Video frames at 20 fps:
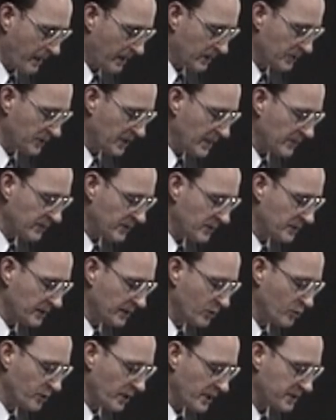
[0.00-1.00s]
Jesus
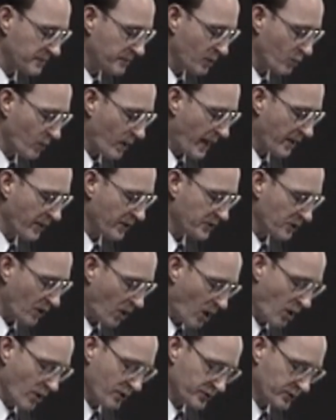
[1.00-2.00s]
and the New Testament writers
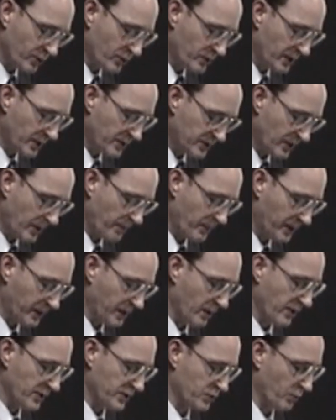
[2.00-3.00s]
also did
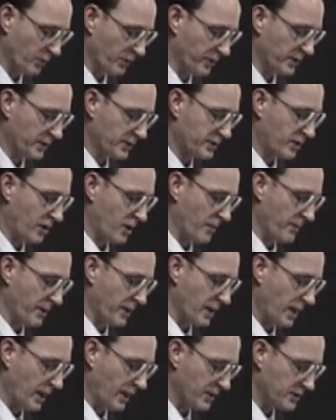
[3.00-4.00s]
something else with this
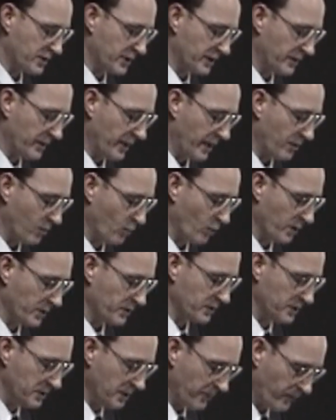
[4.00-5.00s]
terminology that
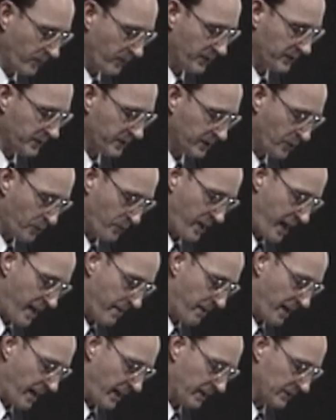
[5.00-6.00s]
was different than the
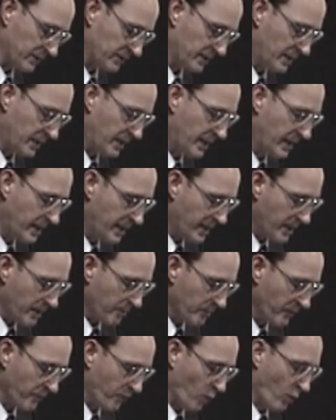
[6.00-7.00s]
rabbis.
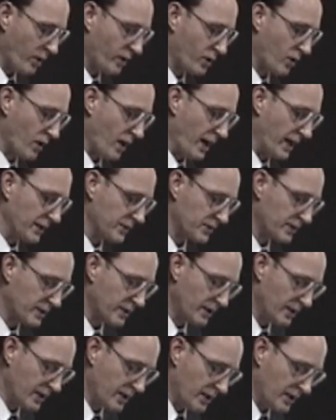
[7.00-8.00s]
Before Christ,
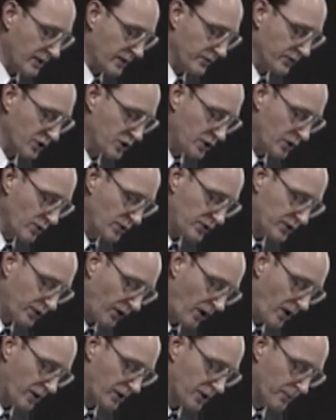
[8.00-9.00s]
the Jews
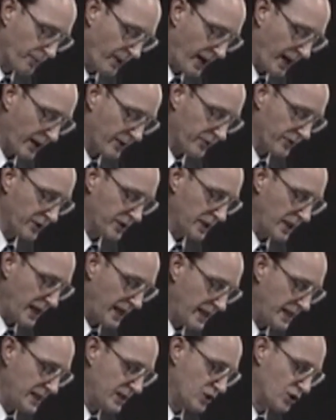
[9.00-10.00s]
talked about the
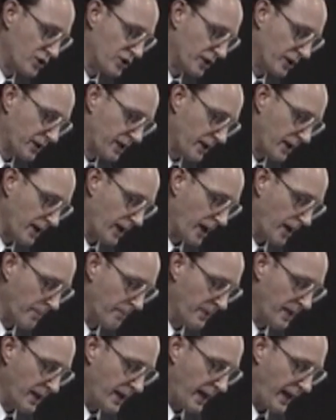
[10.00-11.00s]
age to
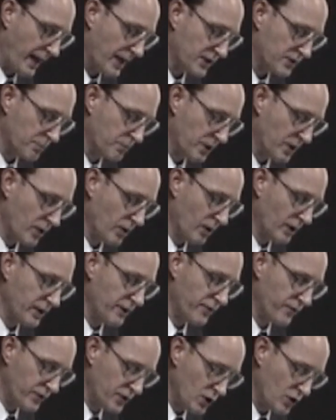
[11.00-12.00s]
come as
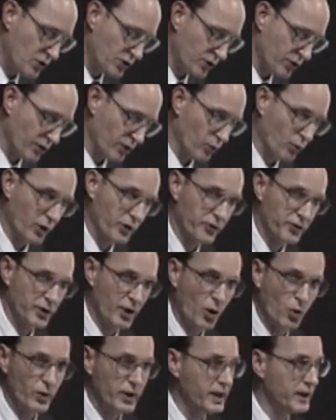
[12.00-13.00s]
merely future with
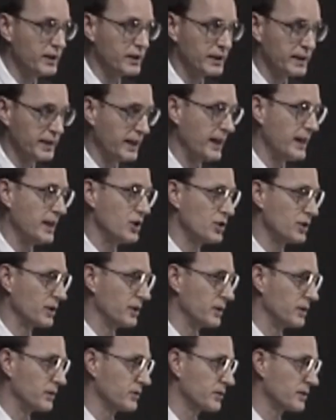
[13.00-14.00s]
no
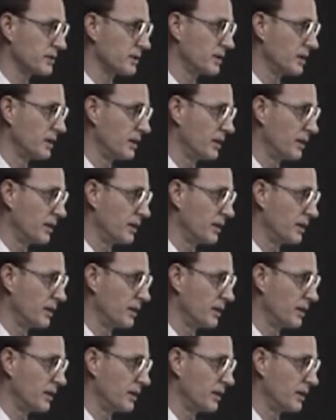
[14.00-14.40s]
indications